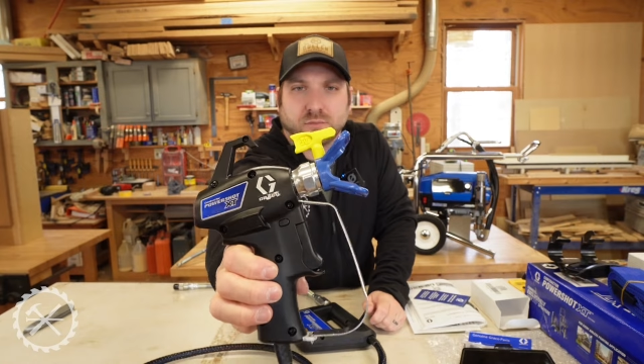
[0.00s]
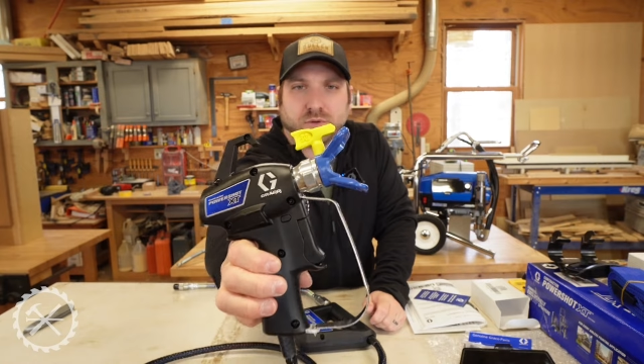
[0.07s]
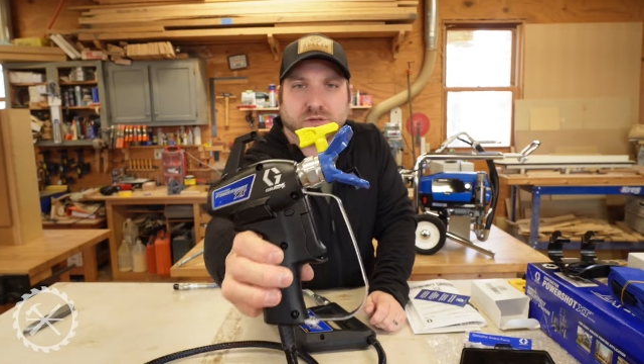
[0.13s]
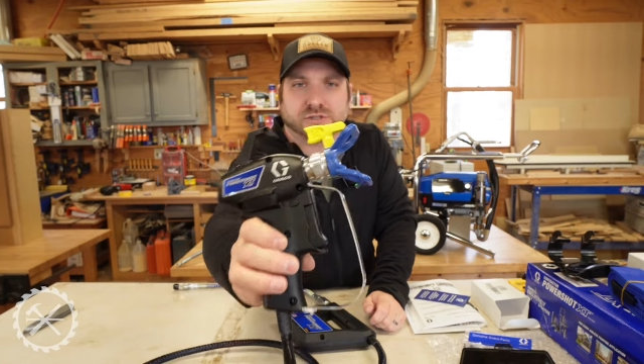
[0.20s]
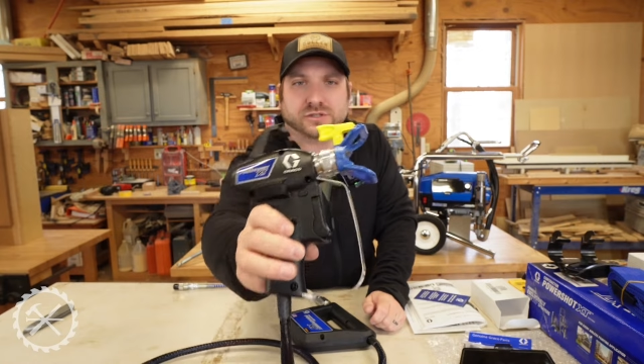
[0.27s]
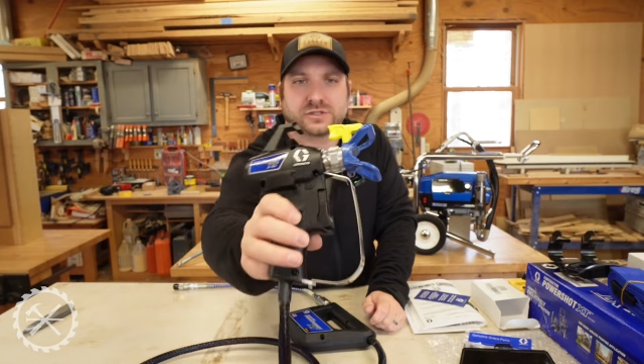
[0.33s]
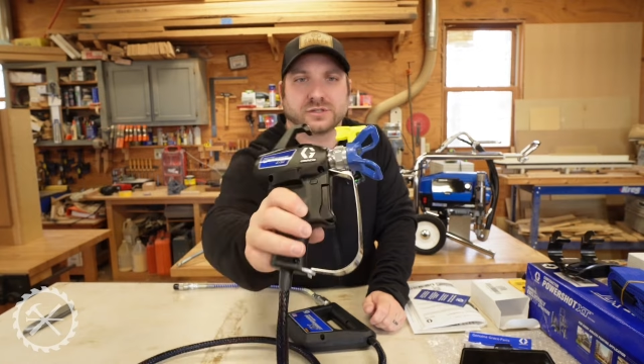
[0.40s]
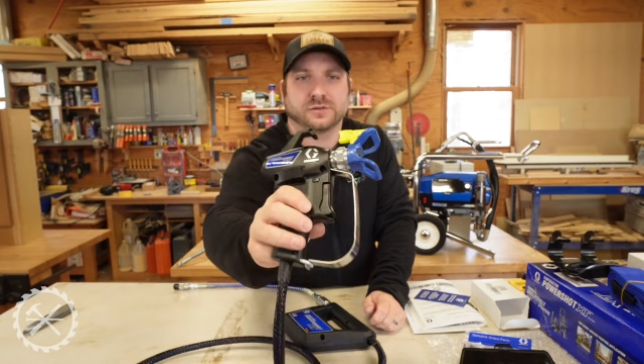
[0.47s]

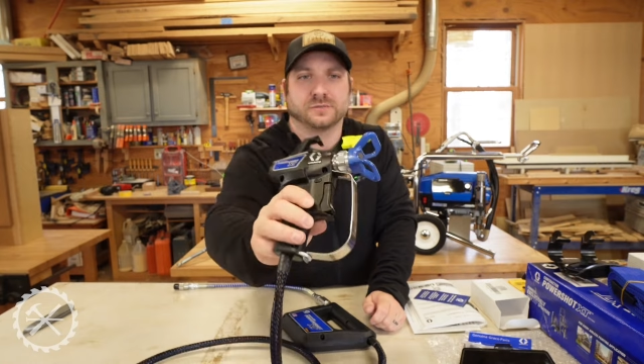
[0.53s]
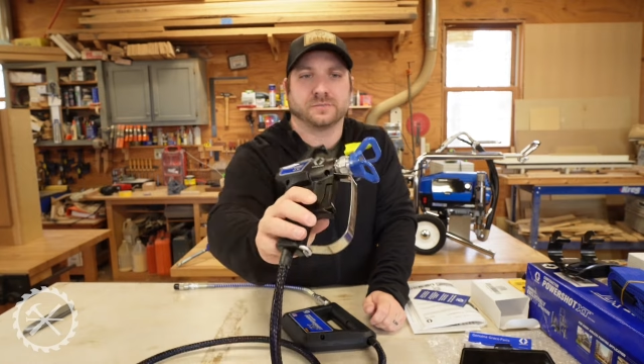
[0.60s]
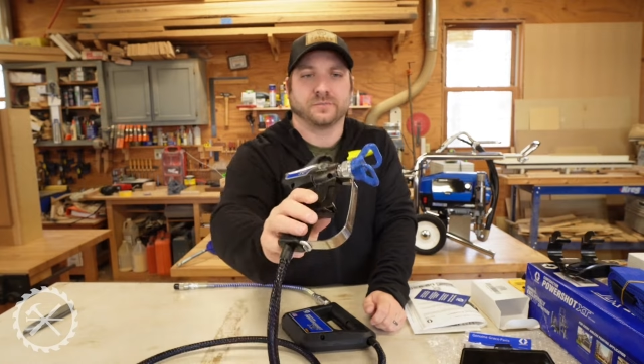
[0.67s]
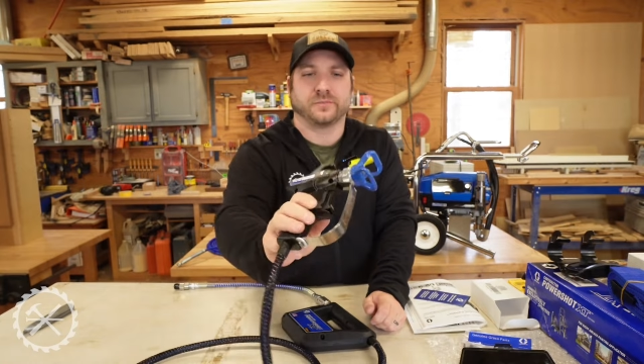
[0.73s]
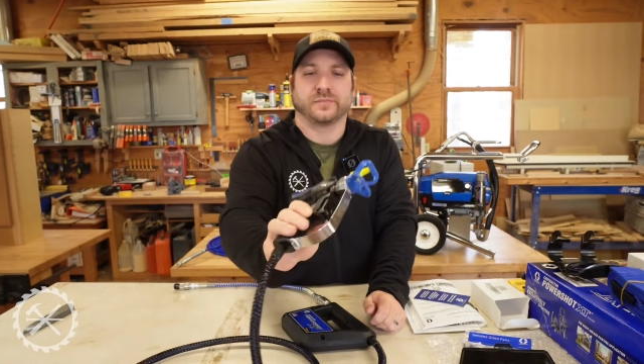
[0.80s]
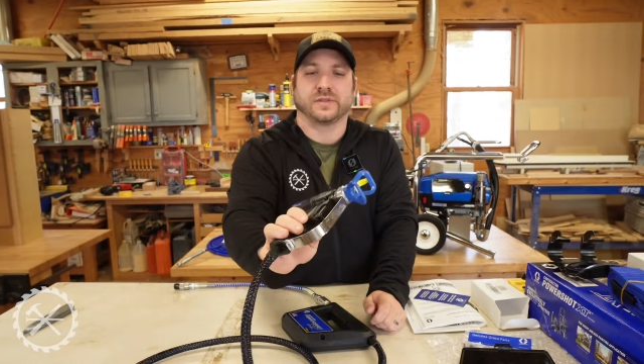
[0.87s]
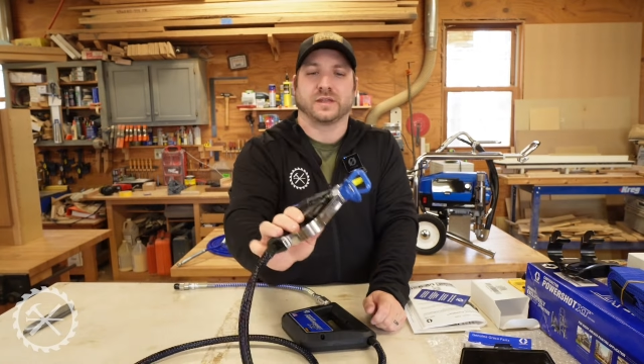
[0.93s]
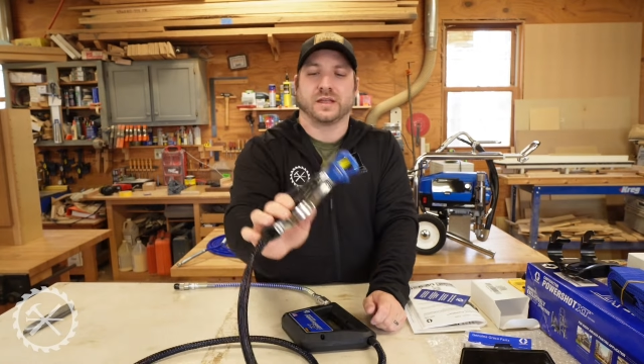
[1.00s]
which
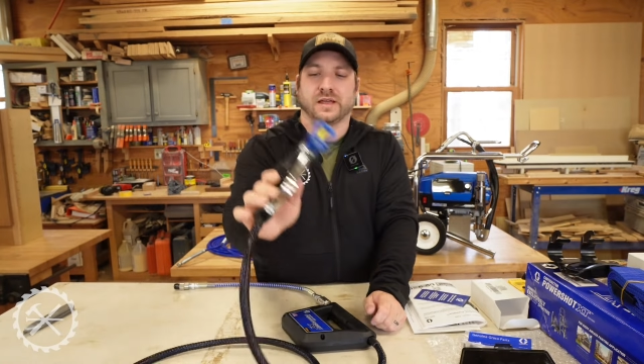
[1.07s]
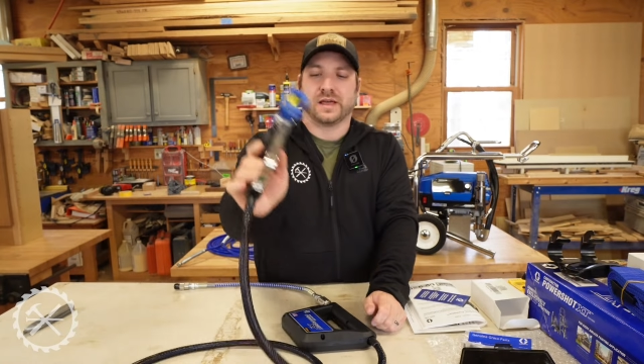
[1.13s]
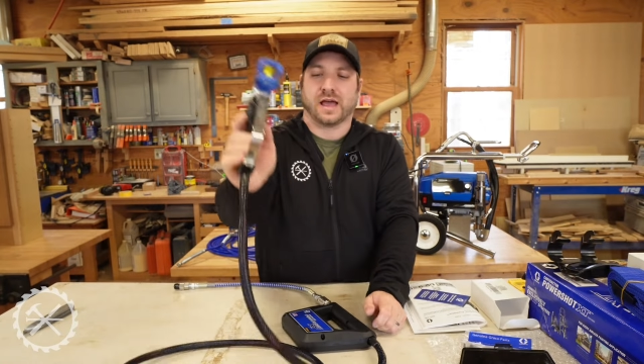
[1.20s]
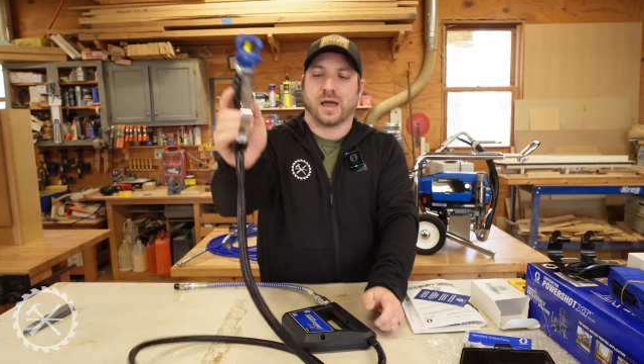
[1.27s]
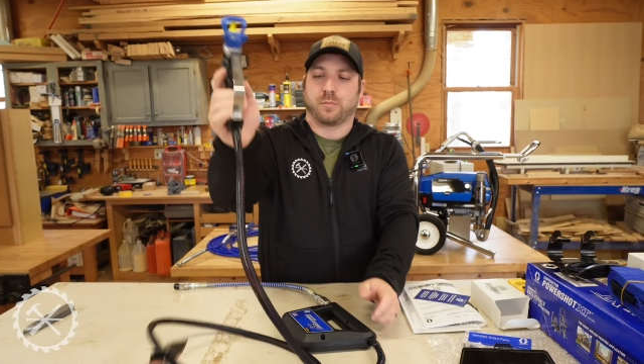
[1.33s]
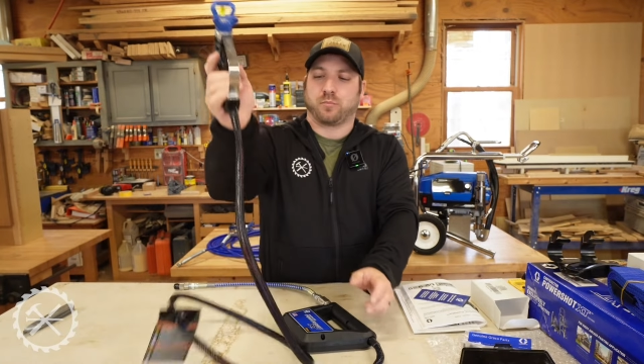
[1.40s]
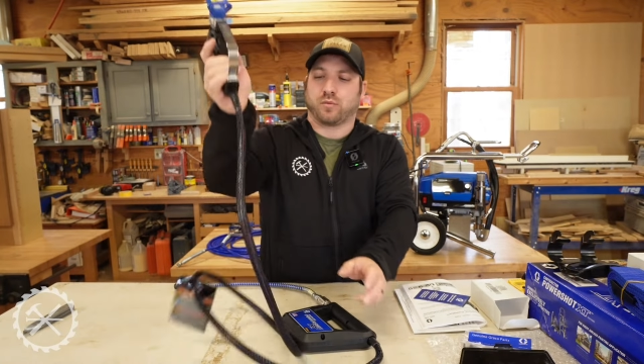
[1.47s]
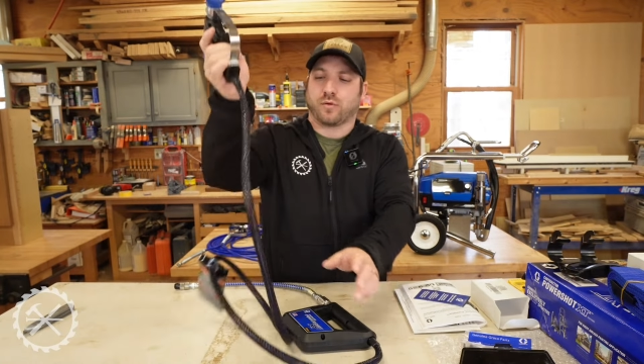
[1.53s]

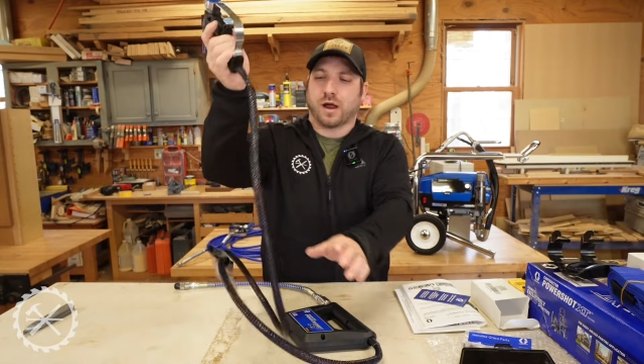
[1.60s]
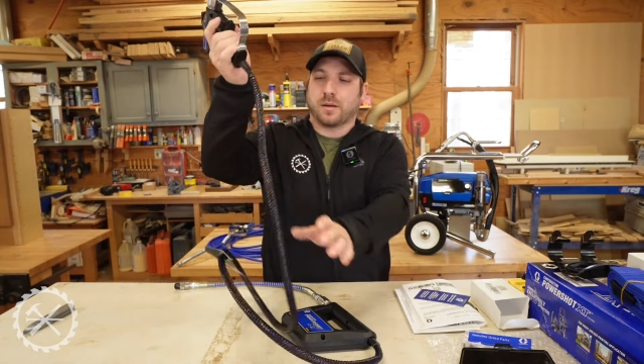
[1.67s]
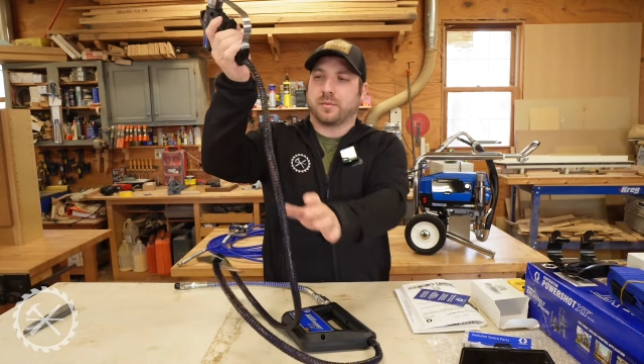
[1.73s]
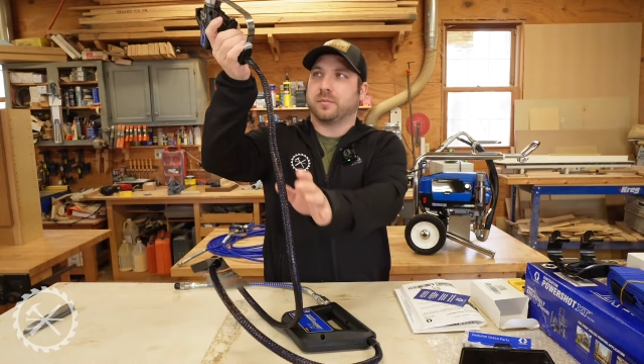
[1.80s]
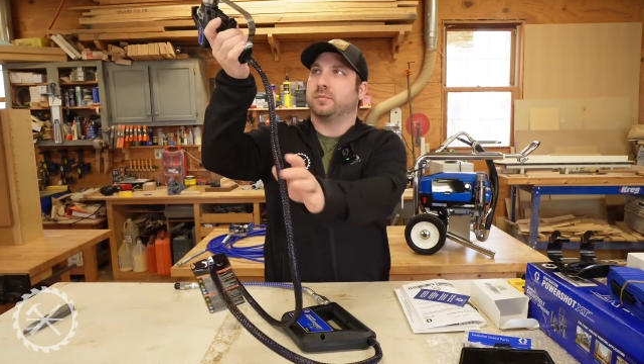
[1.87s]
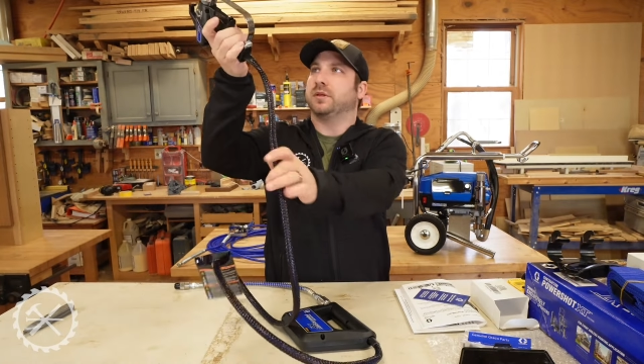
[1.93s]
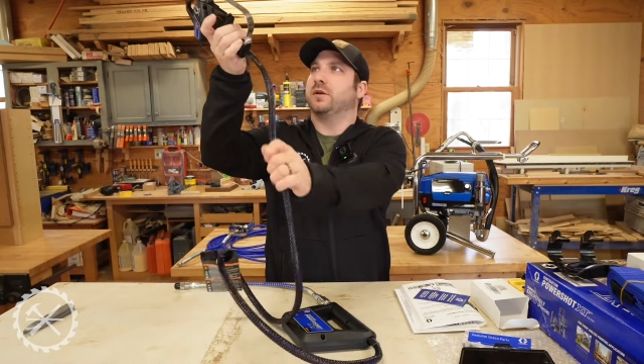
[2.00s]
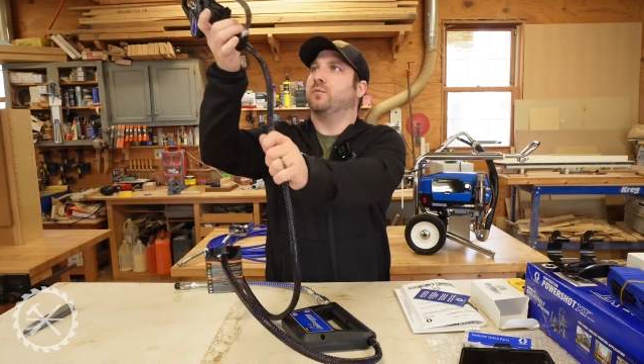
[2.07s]
I
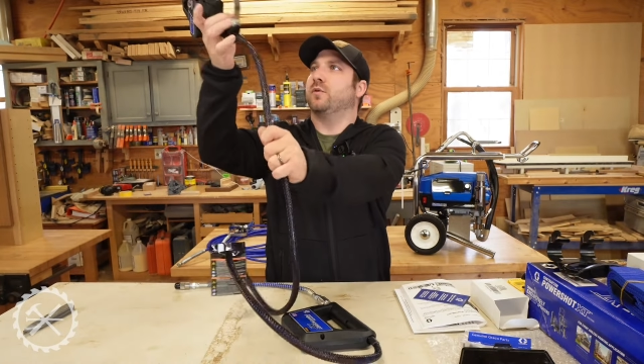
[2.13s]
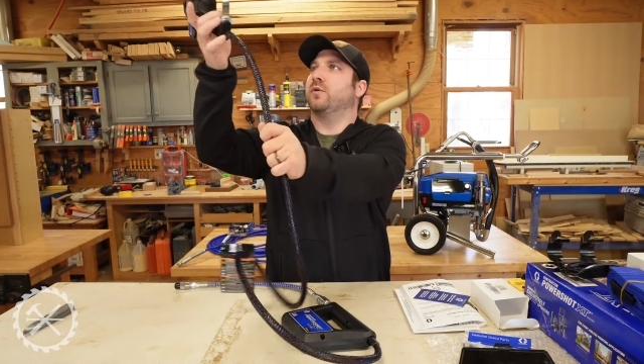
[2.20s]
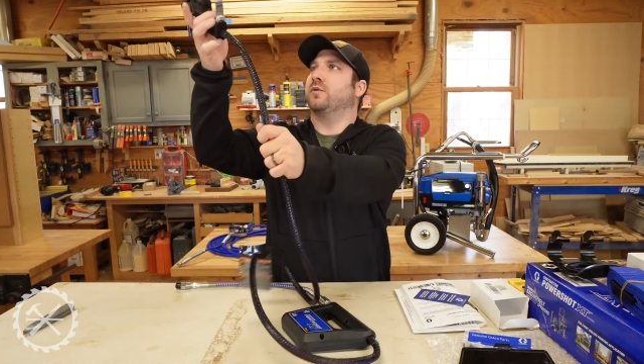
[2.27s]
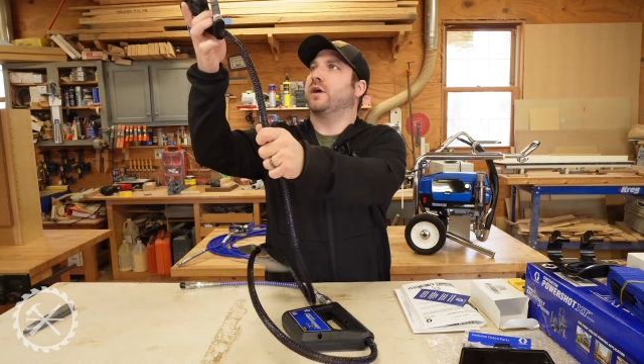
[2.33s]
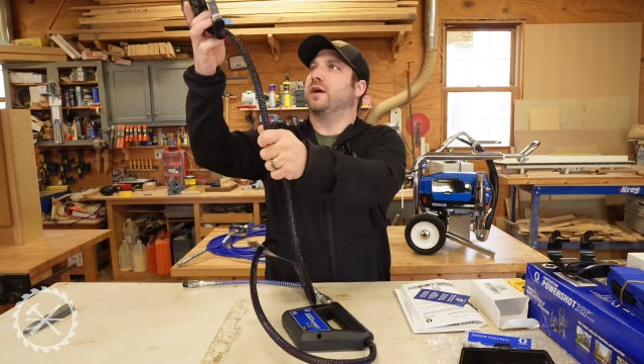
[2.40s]
probably won't